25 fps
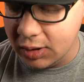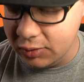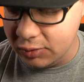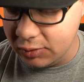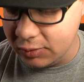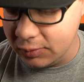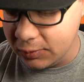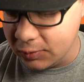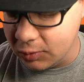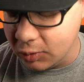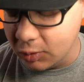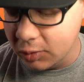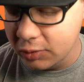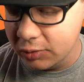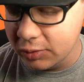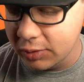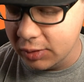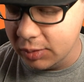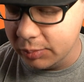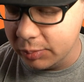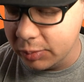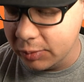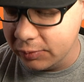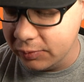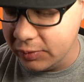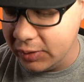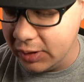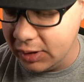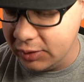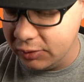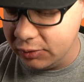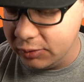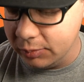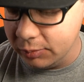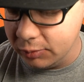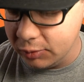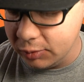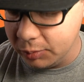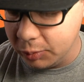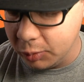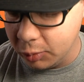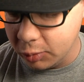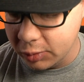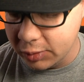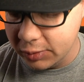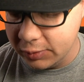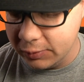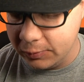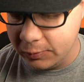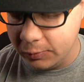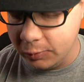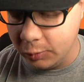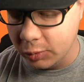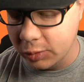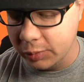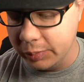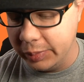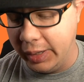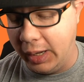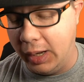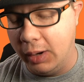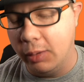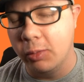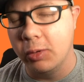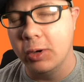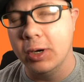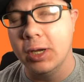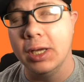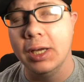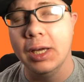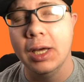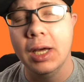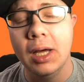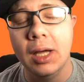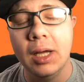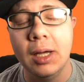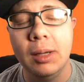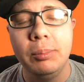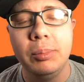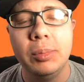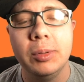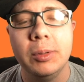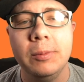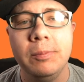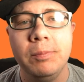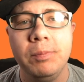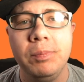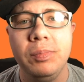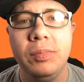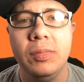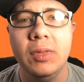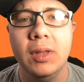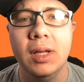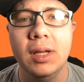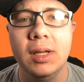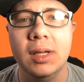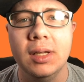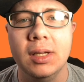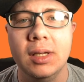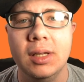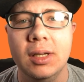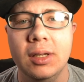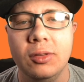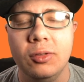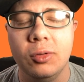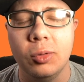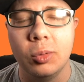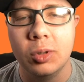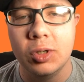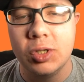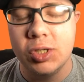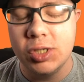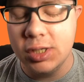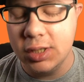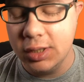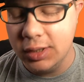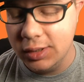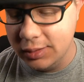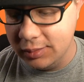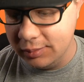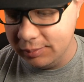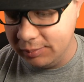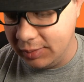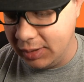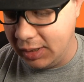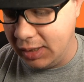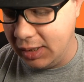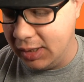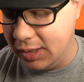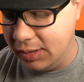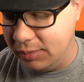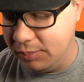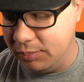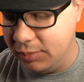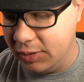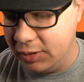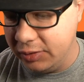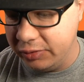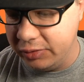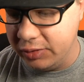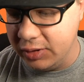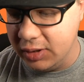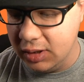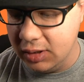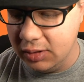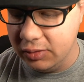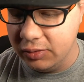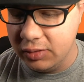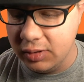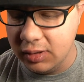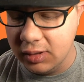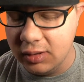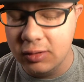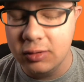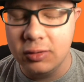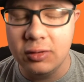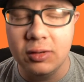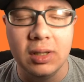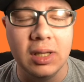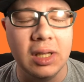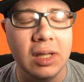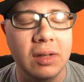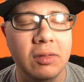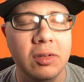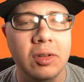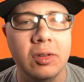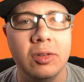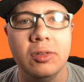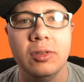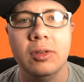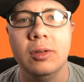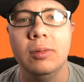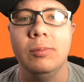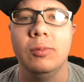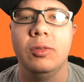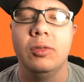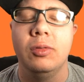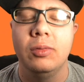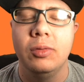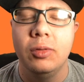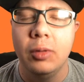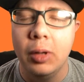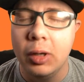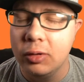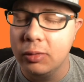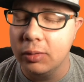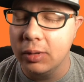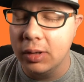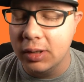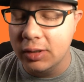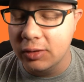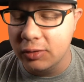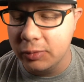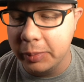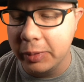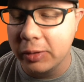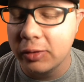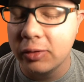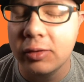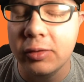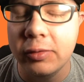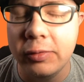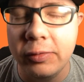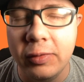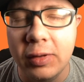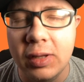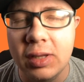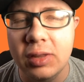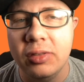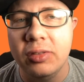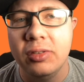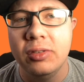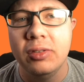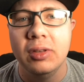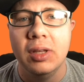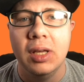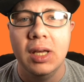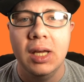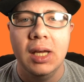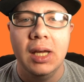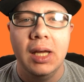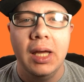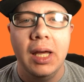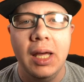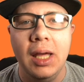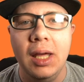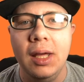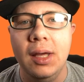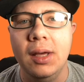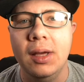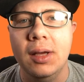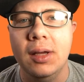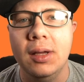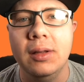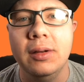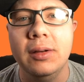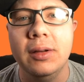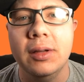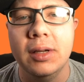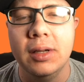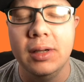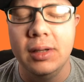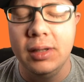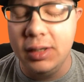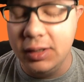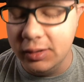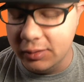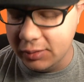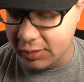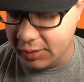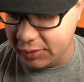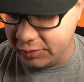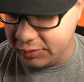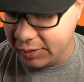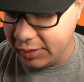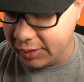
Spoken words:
is, of course, going to provide some support for powering up Torchic. And Misty is here to give us some special defense and heal us